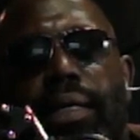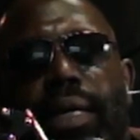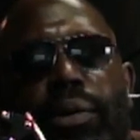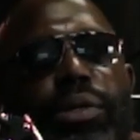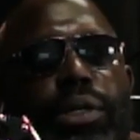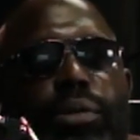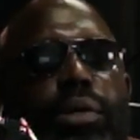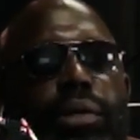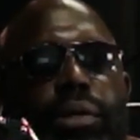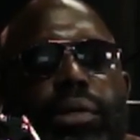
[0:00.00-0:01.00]
like when you
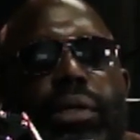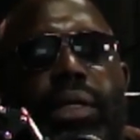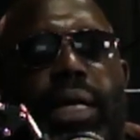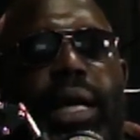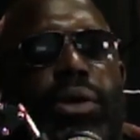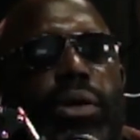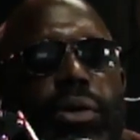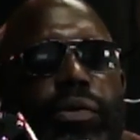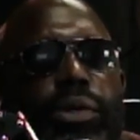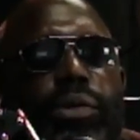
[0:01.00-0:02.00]
like I don't know
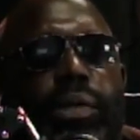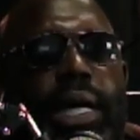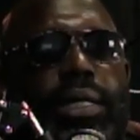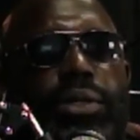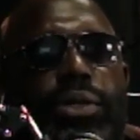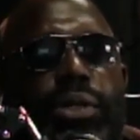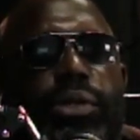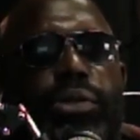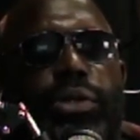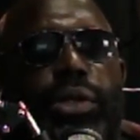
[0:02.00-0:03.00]
if you guys threw
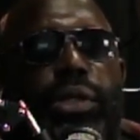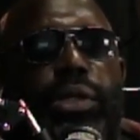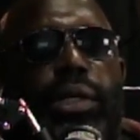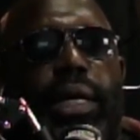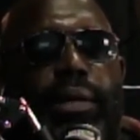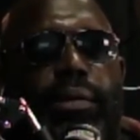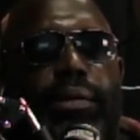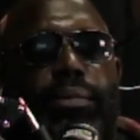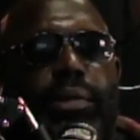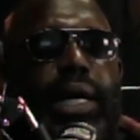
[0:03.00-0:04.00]
you through your uh,
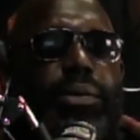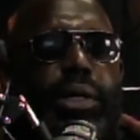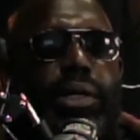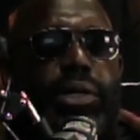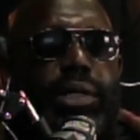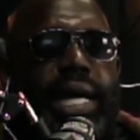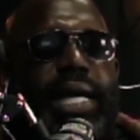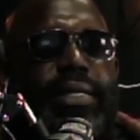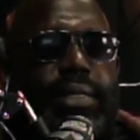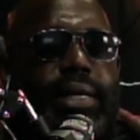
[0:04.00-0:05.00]
got rid of your
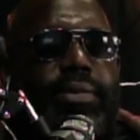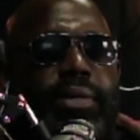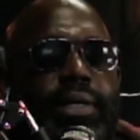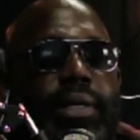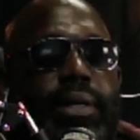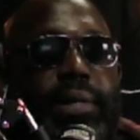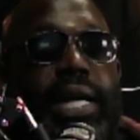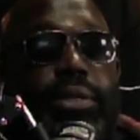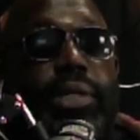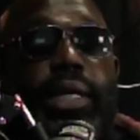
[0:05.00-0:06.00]
dad stuff. But
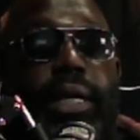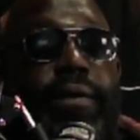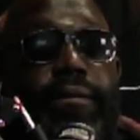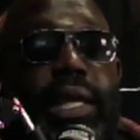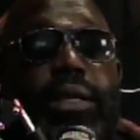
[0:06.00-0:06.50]
it was hard, it, man.